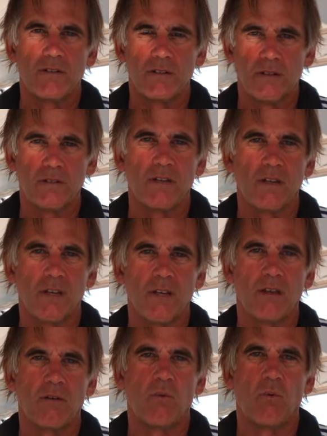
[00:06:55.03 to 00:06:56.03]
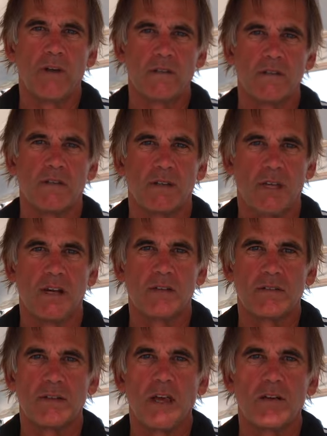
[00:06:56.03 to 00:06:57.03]
You can see what's kind of
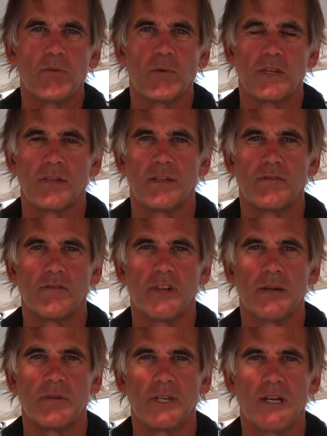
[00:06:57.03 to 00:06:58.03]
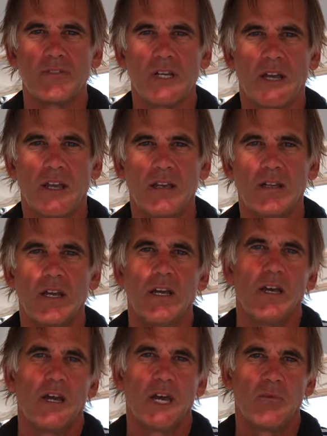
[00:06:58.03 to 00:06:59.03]
standard within the inflatable life jacket
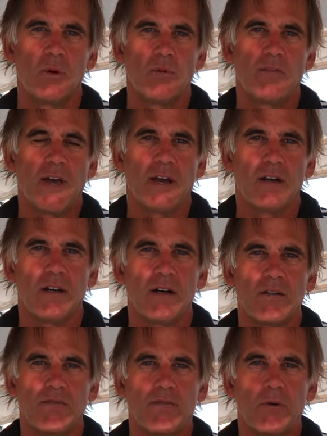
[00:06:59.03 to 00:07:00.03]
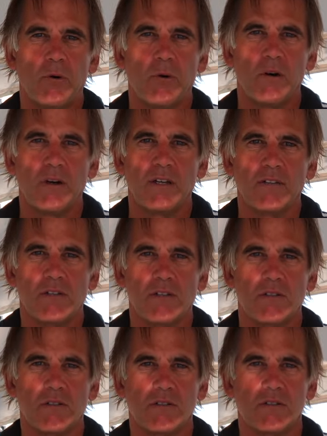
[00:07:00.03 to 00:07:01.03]
and what we've added on for
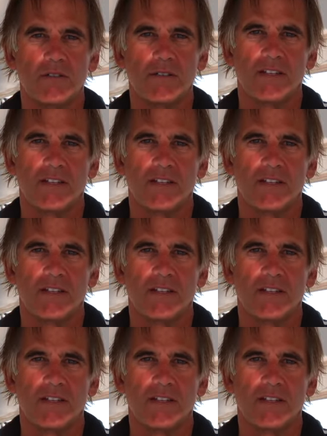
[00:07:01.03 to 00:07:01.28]
additional